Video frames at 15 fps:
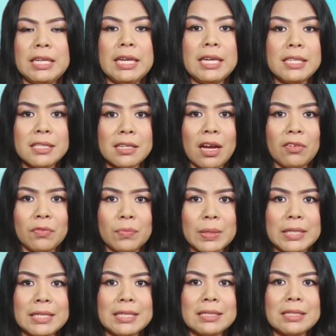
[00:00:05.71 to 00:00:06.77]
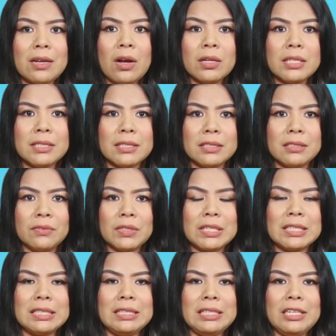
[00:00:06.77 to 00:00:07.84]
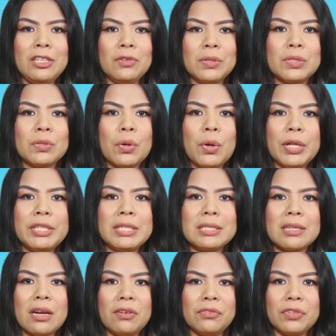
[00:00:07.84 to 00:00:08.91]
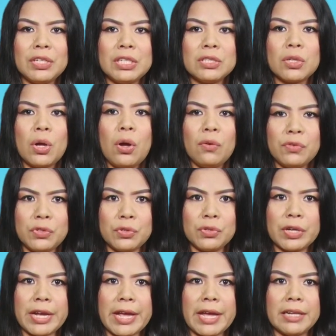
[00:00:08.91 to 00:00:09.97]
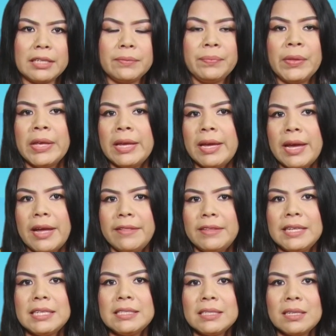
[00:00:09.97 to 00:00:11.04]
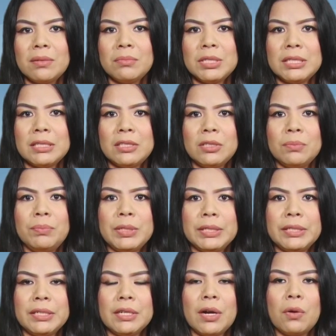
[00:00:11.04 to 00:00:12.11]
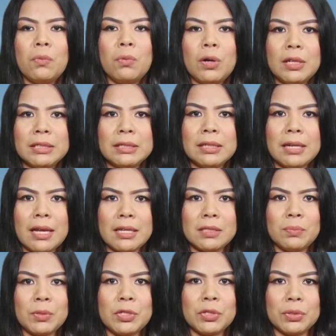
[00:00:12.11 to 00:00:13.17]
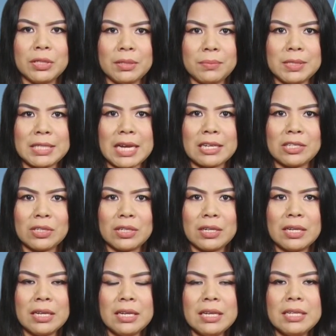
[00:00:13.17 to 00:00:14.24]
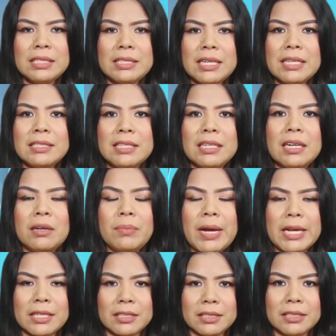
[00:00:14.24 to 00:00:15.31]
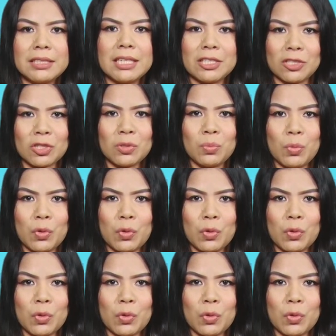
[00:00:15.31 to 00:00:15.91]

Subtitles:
his government is cognizant of the continuous oil discoveries offshore Guyana and is committed to building a world-class petroleum sector. Stacey Carmichael tells us